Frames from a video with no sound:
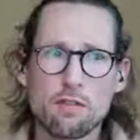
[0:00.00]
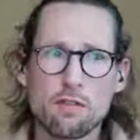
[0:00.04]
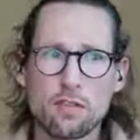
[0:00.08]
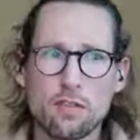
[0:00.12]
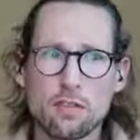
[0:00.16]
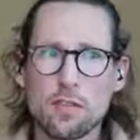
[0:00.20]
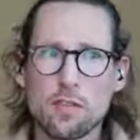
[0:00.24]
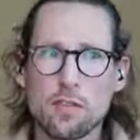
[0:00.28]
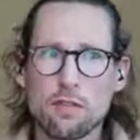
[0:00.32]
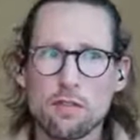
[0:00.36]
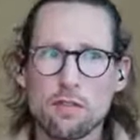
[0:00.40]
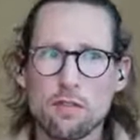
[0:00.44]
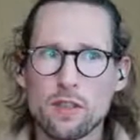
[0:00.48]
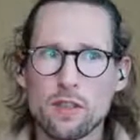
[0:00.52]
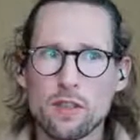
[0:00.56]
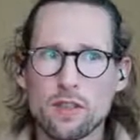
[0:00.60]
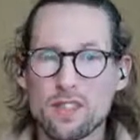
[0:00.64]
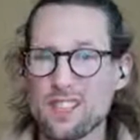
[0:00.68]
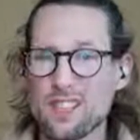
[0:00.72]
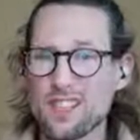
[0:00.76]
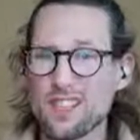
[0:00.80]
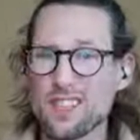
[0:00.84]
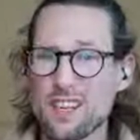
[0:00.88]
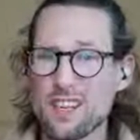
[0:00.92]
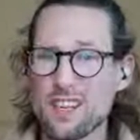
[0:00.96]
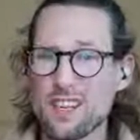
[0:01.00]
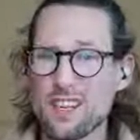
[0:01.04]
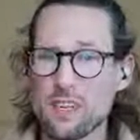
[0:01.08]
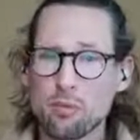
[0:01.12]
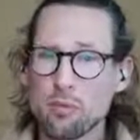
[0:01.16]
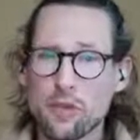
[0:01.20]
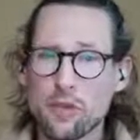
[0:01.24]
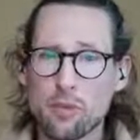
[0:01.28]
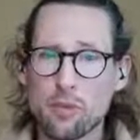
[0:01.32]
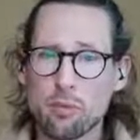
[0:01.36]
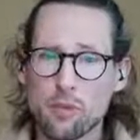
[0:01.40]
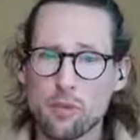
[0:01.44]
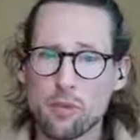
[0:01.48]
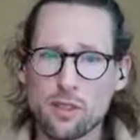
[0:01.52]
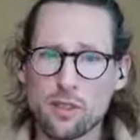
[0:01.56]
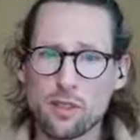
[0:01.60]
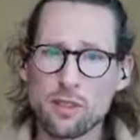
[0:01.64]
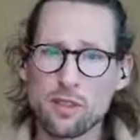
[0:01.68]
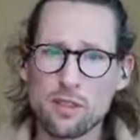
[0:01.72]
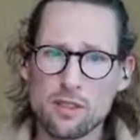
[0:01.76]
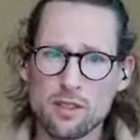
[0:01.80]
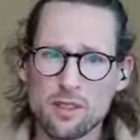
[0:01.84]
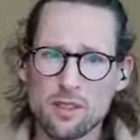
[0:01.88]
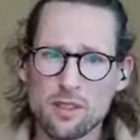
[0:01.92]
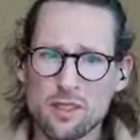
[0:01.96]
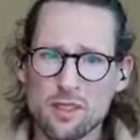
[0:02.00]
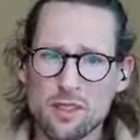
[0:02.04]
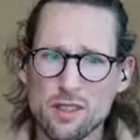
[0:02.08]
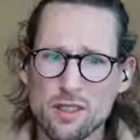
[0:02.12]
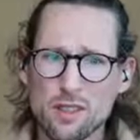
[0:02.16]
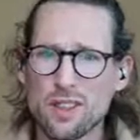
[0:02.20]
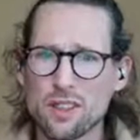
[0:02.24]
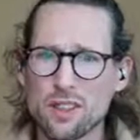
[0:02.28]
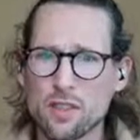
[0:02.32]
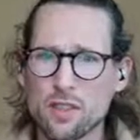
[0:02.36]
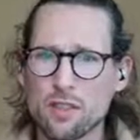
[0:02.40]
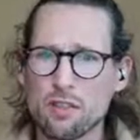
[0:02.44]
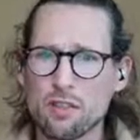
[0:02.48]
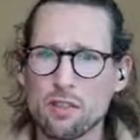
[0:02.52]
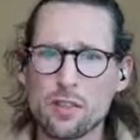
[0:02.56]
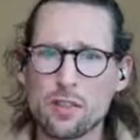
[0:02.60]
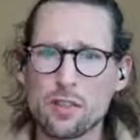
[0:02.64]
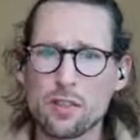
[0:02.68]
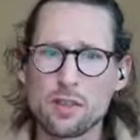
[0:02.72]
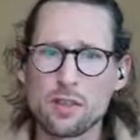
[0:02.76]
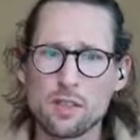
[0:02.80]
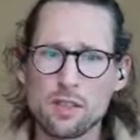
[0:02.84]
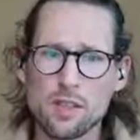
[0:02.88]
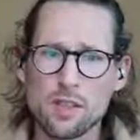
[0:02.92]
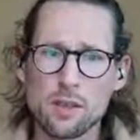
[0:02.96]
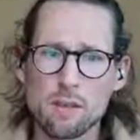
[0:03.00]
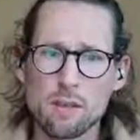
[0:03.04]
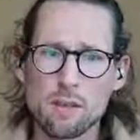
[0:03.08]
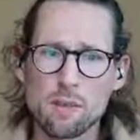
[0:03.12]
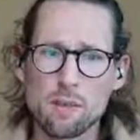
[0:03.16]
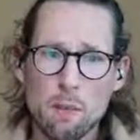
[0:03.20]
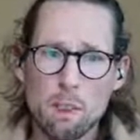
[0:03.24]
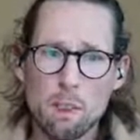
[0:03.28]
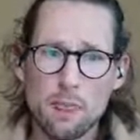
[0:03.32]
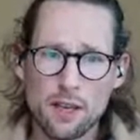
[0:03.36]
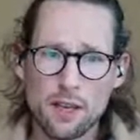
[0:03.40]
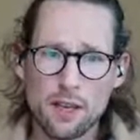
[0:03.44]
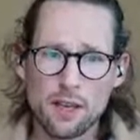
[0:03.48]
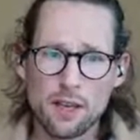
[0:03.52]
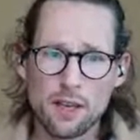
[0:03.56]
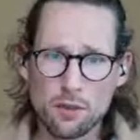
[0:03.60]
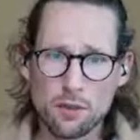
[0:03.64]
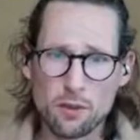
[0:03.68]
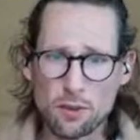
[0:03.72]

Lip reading: Because if it's designed properly, you hardly even notice it.